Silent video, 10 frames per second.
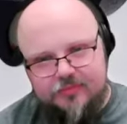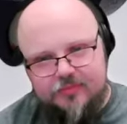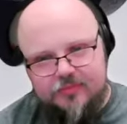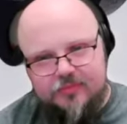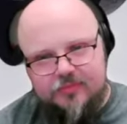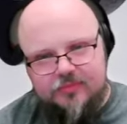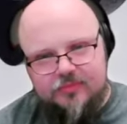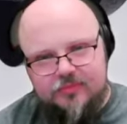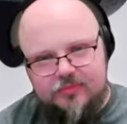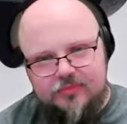
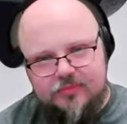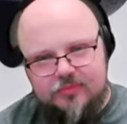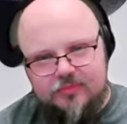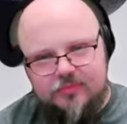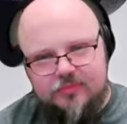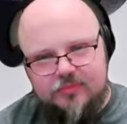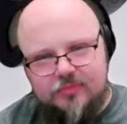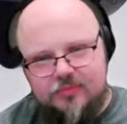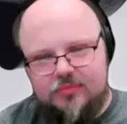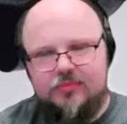
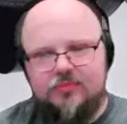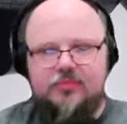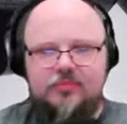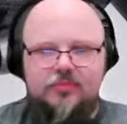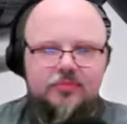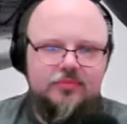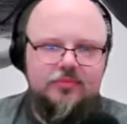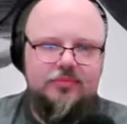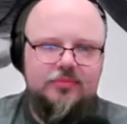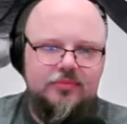
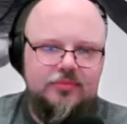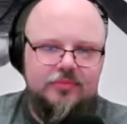(silence)